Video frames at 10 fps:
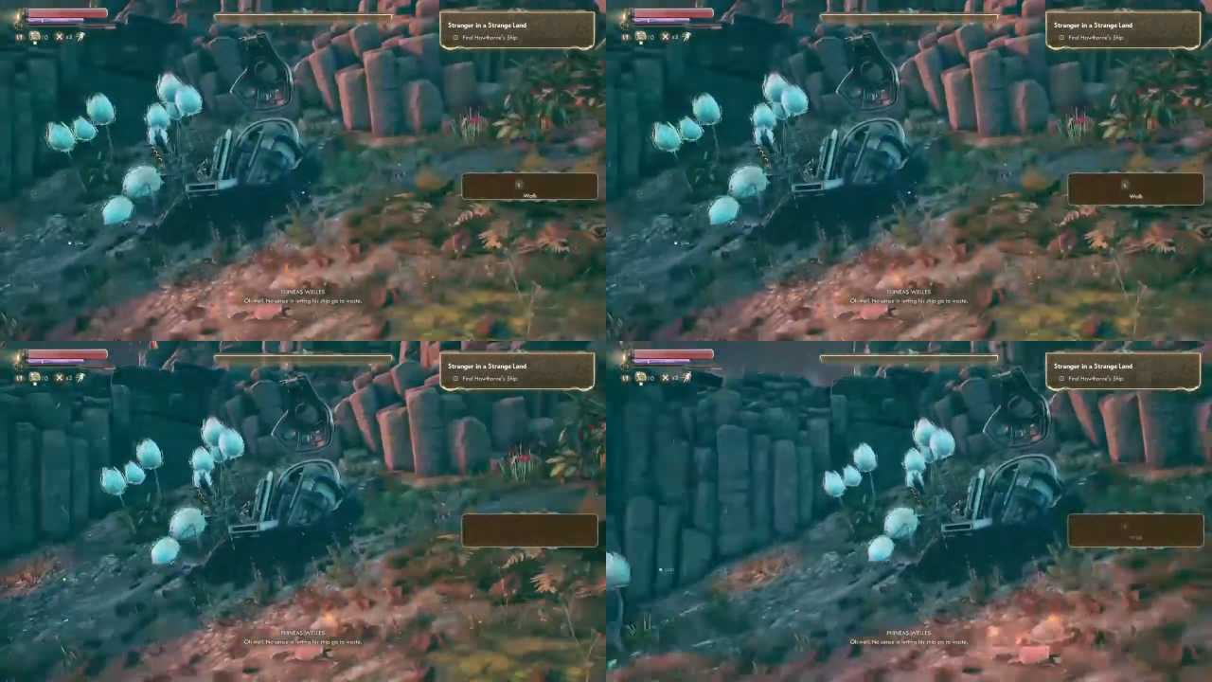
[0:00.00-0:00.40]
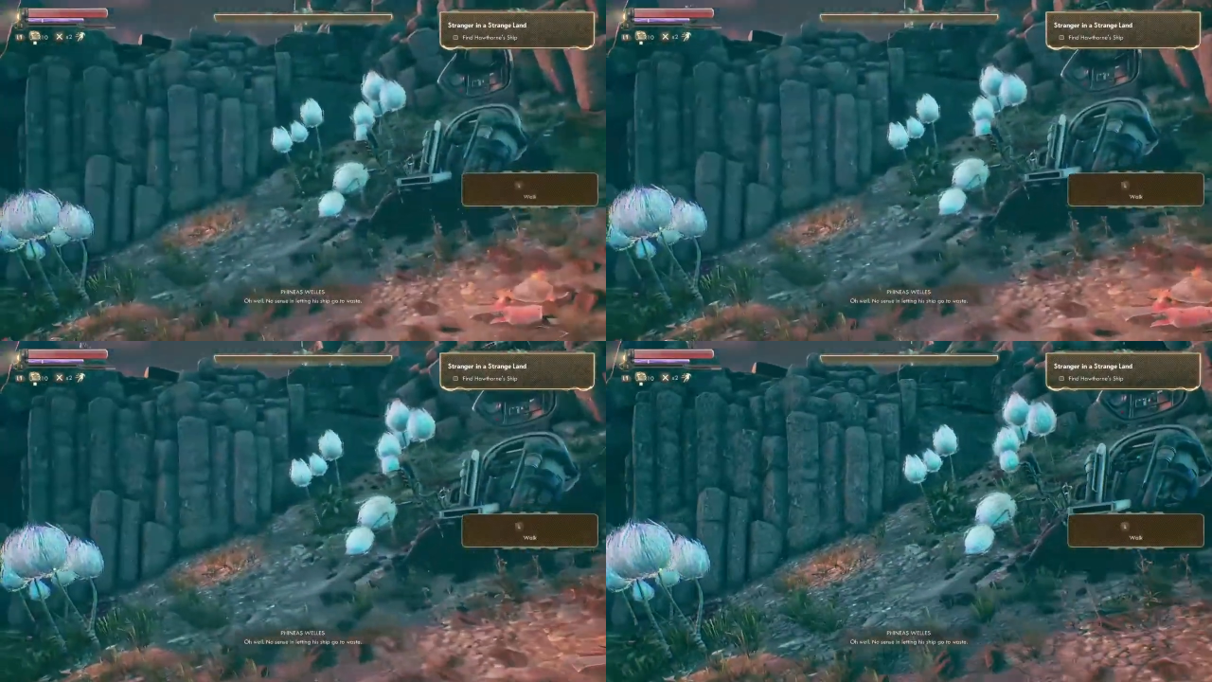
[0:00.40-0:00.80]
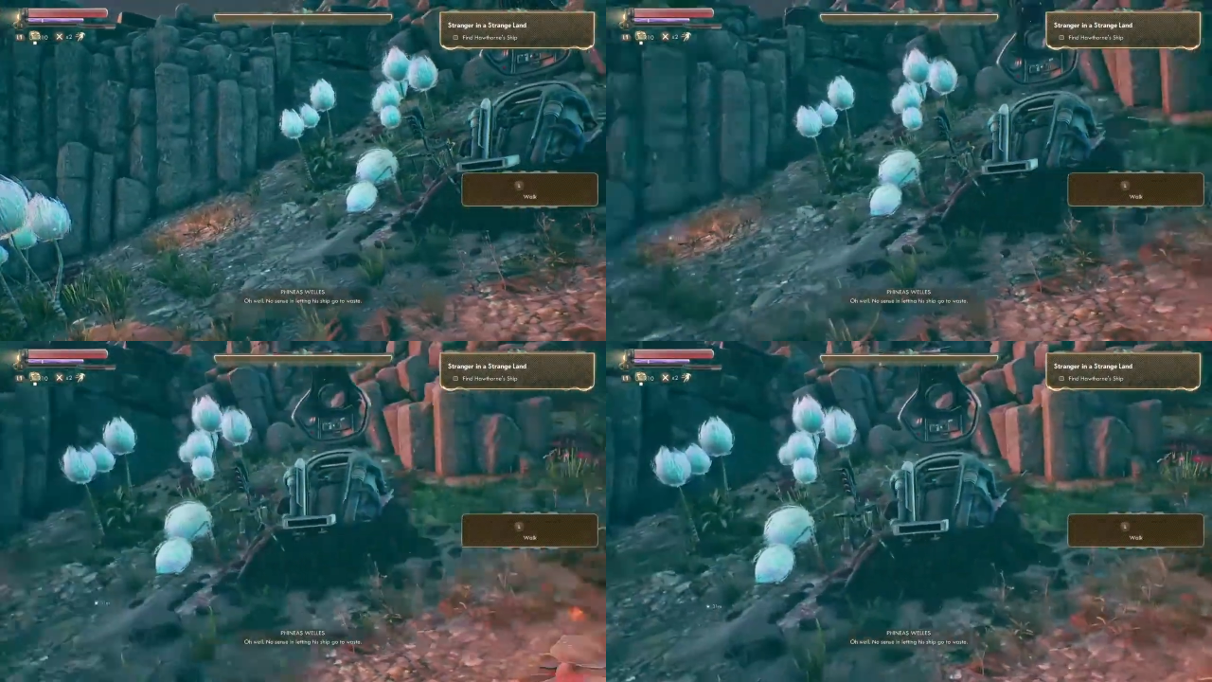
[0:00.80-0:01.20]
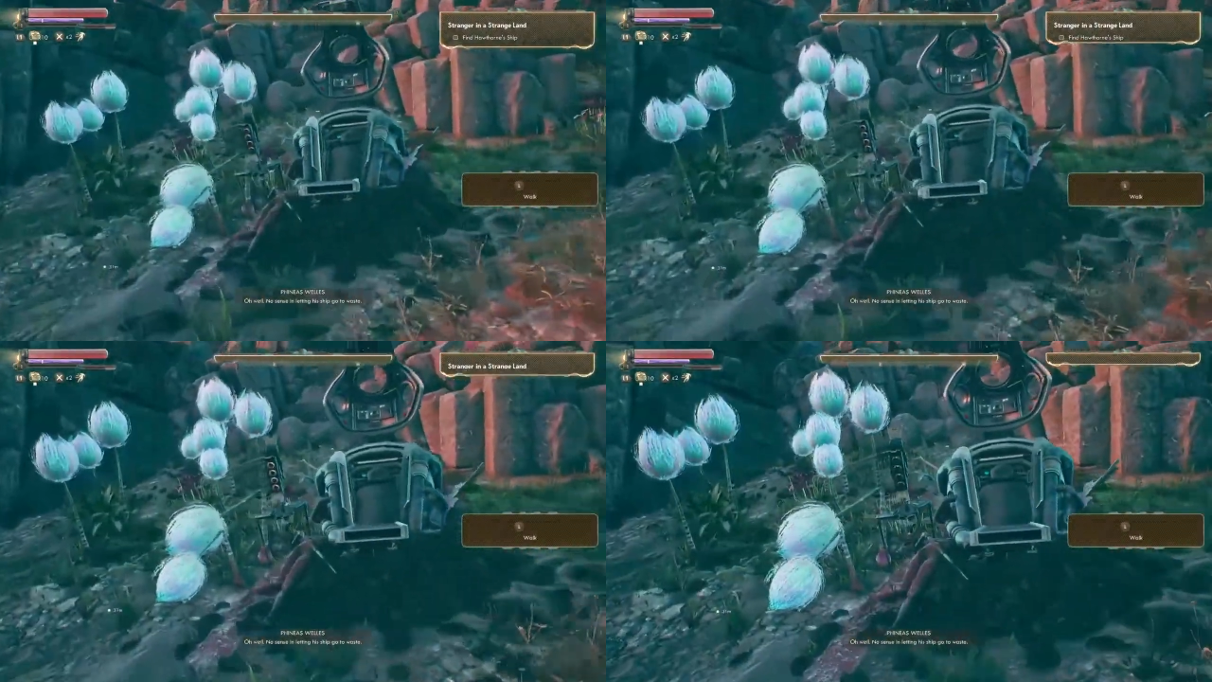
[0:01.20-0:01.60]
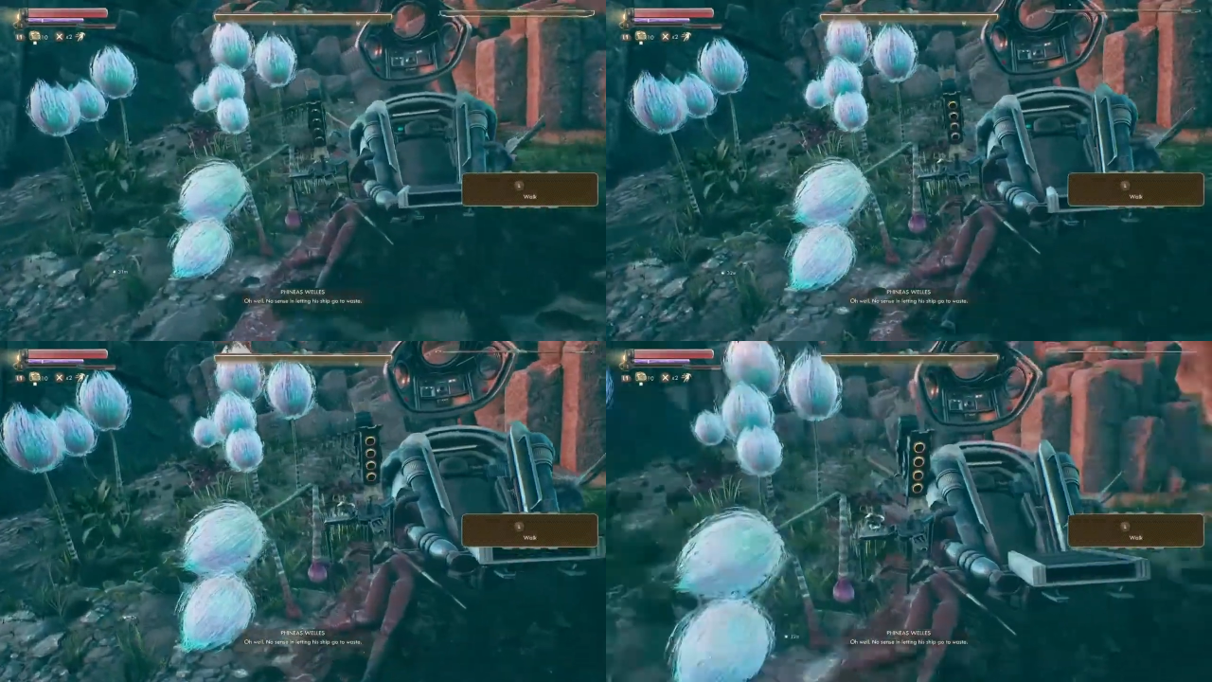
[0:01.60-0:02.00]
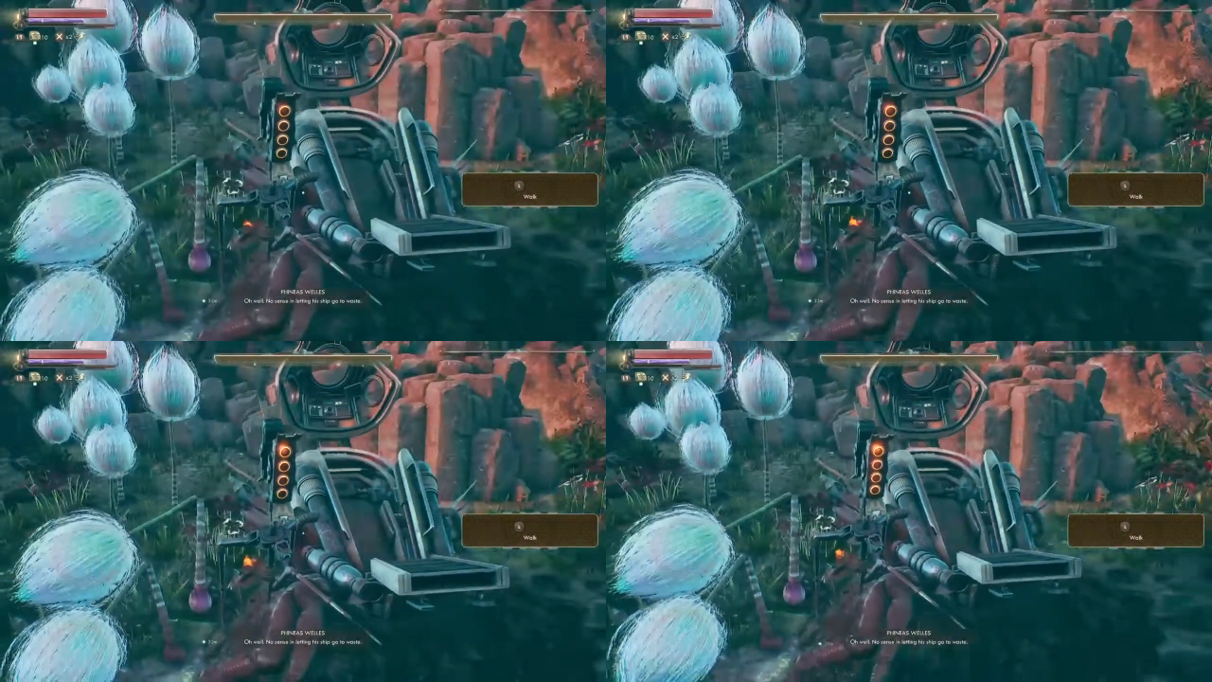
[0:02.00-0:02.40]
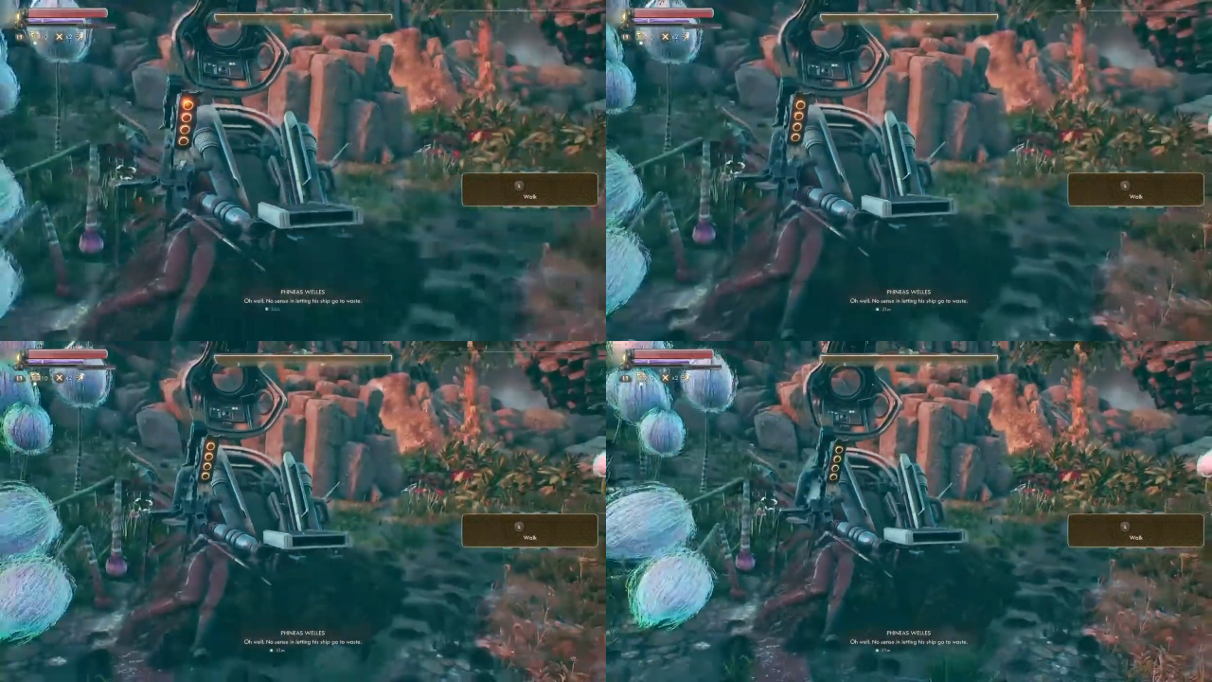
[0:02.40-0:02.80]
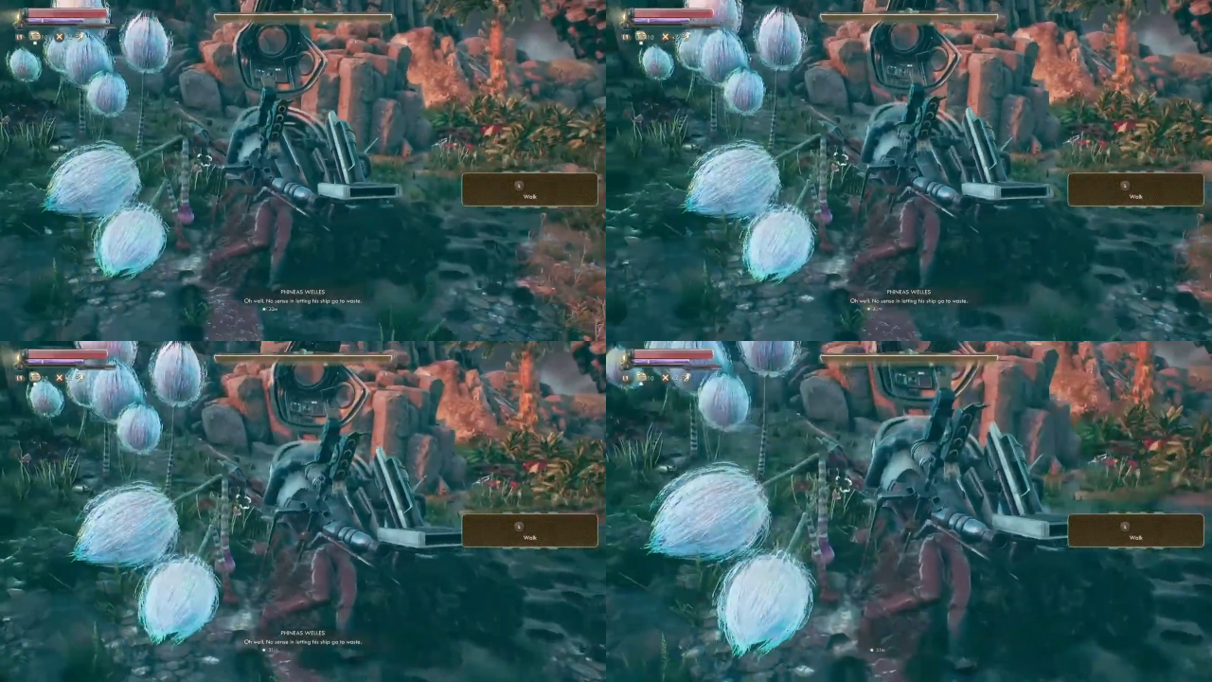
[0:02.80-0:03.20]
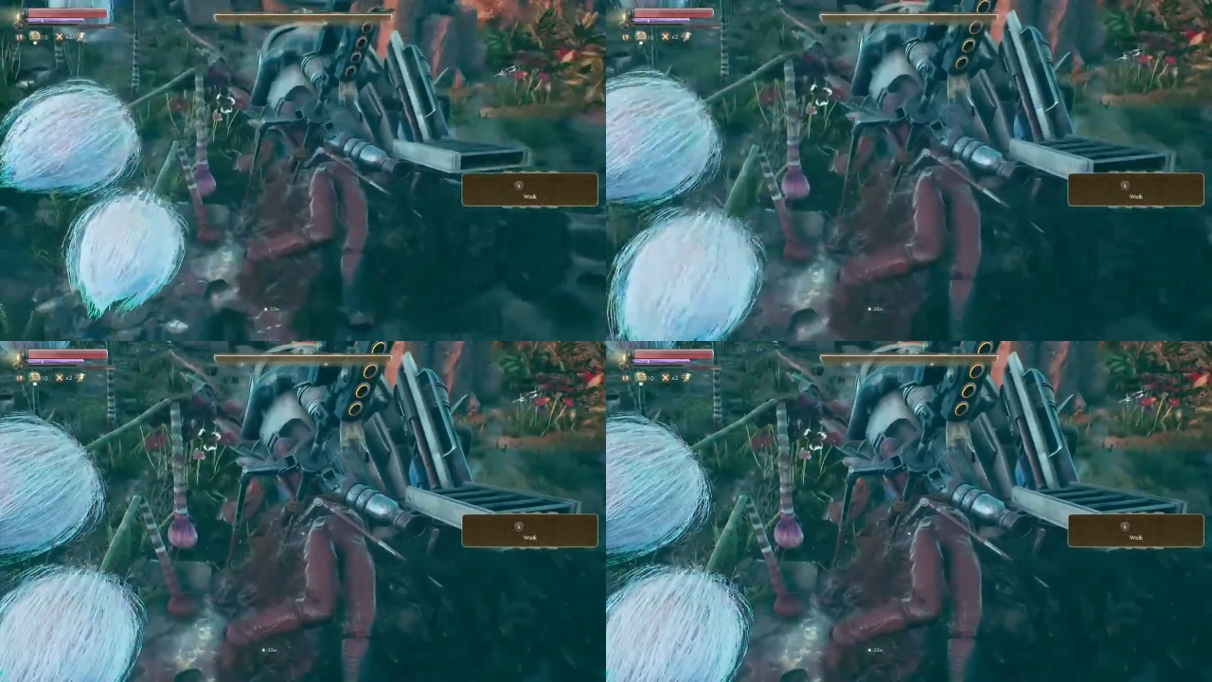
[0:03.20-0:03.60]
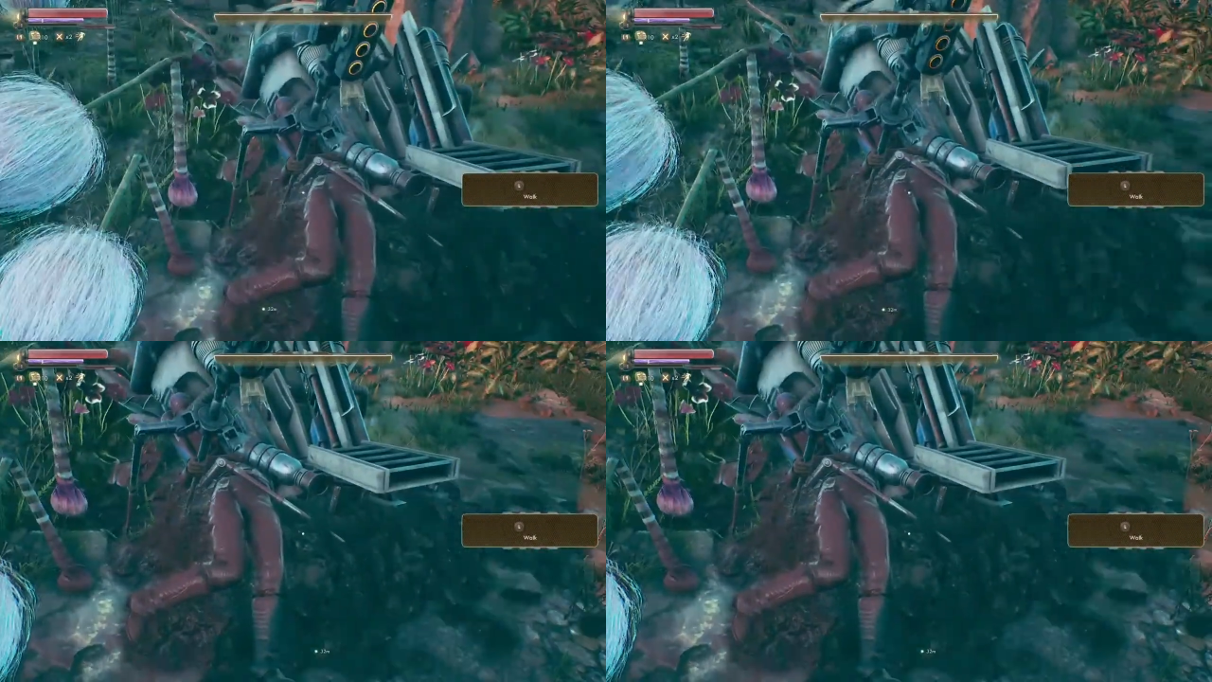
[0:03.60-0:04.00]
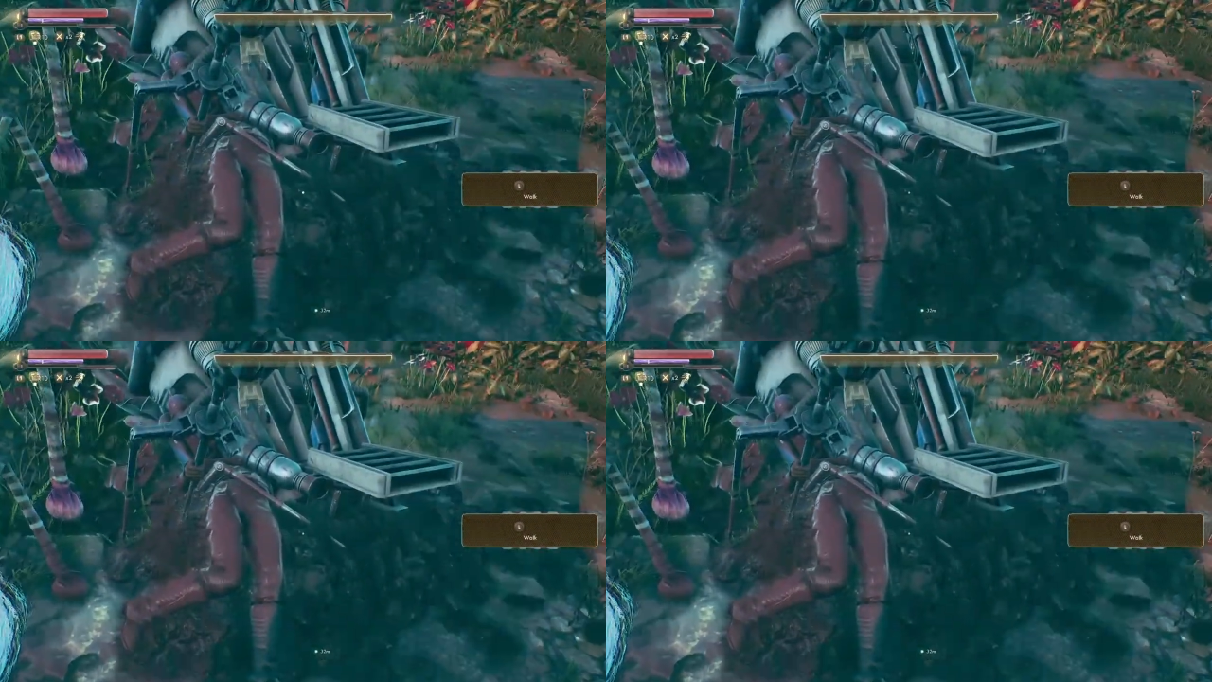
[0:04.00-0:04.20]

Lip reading: [unreadable: no face in view]